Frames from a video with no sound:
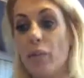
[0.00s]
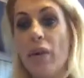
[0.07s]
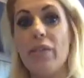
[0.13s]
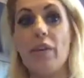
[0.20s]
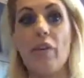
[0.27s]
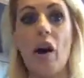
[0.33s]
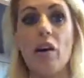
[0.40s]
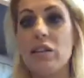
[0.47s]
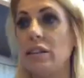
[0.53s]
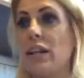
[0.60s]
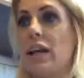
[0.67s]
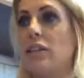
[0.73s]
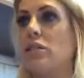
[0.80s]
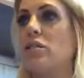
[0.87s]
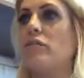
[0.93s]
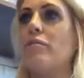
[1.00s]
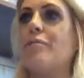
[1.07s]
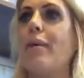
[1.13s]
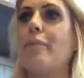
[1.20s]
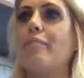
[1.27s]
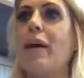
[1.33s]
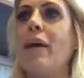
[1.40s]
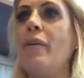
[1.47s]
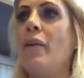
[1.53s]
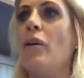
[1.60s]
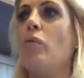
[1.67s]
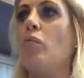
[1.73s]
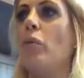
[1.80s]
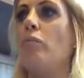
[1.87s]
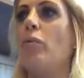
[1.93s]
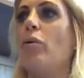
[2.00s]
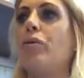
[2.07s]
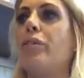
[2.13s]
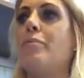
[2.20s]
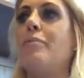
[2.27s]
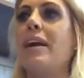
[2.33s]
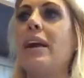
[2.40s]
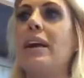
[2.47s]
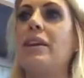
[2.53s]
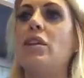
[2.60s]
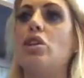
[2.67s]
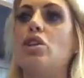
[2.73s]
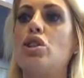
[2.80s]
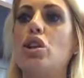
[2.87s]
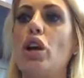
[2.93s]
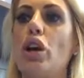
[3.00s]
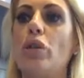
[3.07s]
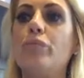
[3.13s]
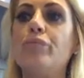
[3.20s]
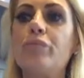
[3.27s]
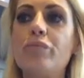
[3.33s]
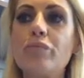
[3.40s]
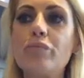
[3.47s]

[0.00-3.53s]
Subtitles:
when there are stats to remember, we'll put them into